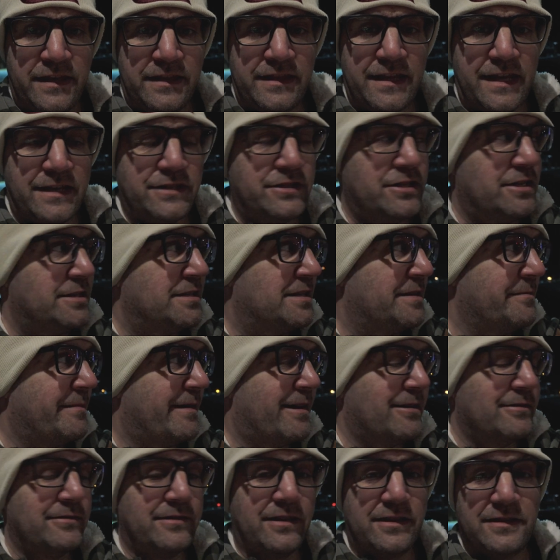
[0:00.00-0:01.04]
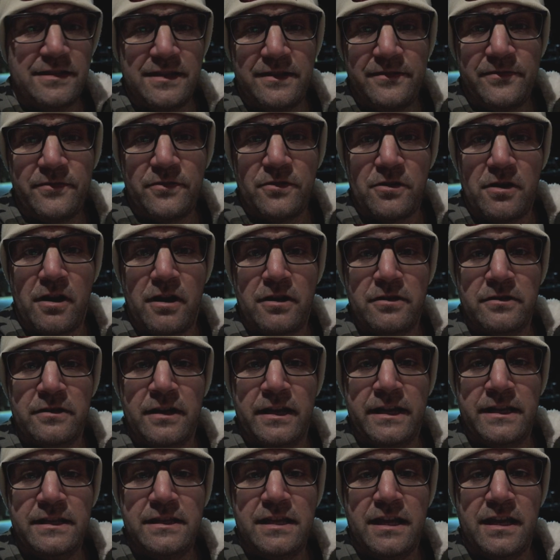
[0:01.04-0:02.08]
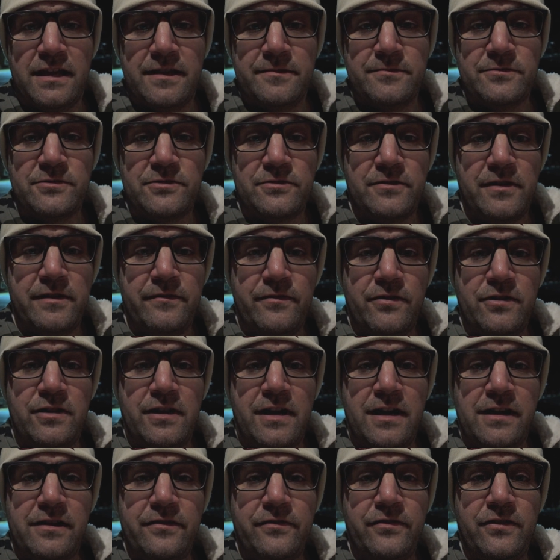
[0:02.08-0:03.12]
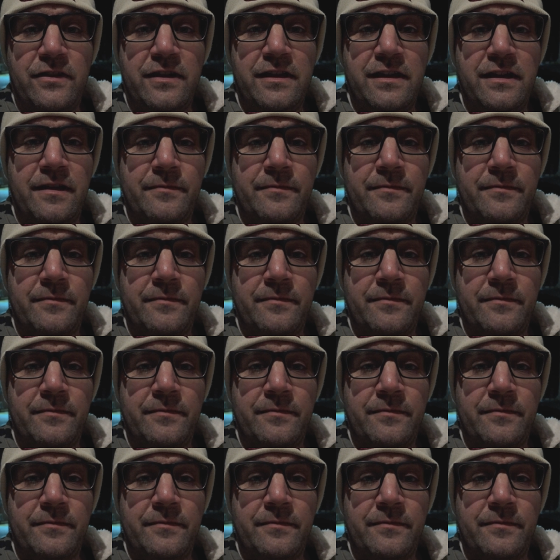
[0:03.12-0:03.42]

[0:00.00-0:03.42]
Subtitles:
think that just about does it for our nighttime street photography.